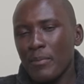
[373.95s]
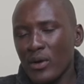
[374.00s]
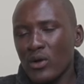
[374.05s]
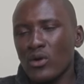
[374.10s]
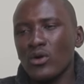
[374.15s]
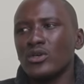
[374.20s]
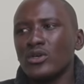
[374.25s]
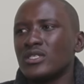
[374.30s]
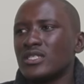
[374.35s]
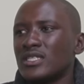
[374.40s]

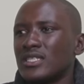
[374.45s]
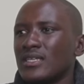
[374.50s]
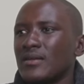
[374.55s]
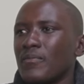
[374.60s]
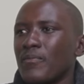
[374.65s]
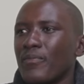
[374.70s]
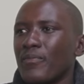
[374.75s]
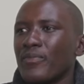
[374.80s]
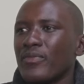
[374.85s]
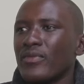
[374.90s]
Because
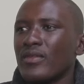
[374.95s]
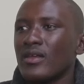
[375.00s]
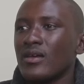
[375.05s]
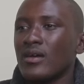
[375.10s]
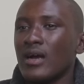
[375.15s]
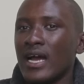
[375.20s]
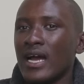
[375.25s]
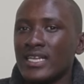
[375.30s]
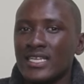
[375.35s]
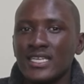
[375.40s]

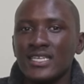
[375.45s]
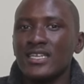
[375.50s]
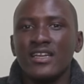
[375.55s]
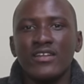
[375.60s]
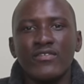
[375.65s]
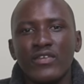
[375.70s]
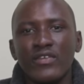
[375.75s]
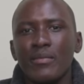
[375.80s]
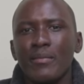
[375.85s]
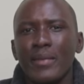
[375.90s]
I
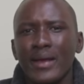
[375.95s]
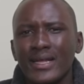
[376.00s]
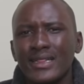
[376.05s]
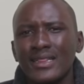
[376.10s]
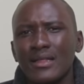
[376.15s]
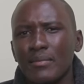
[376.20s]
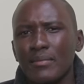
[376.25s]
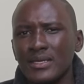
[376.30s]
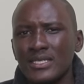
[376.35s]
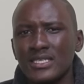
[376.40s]
didn't even
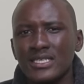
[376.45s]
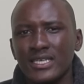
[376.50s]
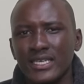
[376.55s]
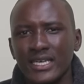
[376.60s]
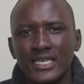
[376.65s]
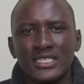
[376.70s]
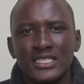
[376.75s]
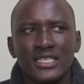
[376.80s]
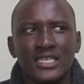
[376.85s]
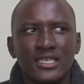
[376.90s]
make the match
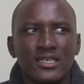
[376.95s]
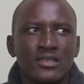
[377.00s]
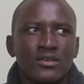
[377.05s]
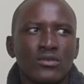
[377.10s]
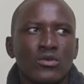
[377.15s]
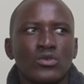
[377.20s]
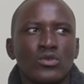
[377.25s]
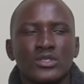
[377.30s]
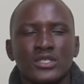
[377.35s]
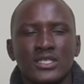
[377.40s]

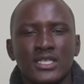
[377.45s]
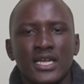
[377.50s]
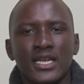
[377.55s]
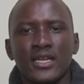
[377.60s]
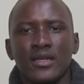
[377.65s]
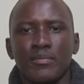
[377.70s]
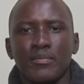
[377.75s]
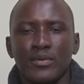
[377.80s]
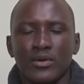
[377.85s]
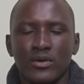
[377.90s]
reaction on
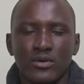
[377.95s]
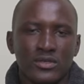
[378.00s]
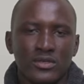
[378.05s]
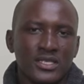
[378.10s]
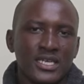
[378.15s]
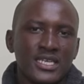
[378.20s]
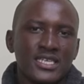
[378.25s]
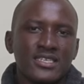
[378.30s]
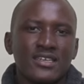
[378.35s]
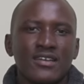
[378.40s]
Sunday
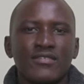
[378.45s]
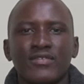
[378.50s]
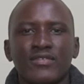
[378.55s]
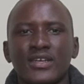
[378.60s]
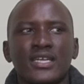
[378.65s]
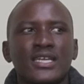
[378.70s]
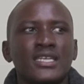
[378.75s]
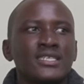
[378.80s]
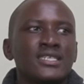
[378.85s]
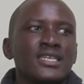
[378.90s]
because I
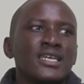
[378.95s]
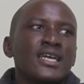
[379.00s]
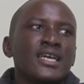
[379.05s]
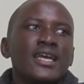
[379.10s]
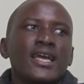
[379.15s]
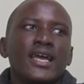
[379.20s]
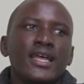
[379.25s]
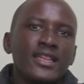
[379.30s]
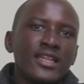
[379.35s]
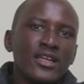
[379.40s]
traveled
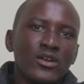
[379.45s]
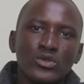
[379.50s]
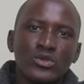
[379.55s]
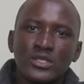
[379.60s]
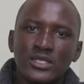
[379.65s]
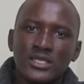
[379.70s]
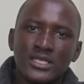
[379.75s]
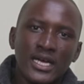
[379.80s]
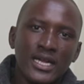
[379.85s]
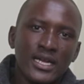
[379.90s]
and then
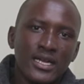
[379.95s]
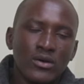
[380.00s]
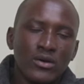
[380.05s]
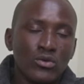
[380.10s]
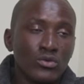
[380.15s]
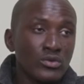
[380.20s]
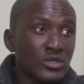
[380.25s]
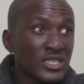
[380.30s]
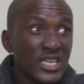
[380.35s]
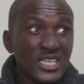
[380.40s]
on sun
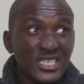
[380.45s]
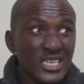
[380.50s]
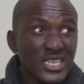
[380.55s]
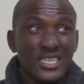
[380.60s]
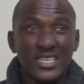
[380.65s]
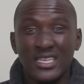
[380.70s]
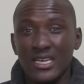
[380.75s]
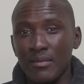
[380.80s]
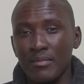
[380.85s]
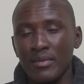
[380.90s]
on
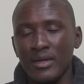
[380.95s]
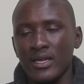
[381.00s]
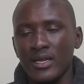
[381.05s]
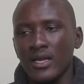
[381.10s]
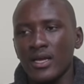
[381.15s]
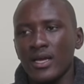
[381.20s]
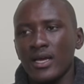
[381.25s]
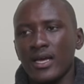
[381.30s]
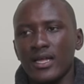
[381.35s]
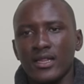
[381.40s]
Saturday, I
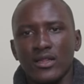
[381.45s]
mean,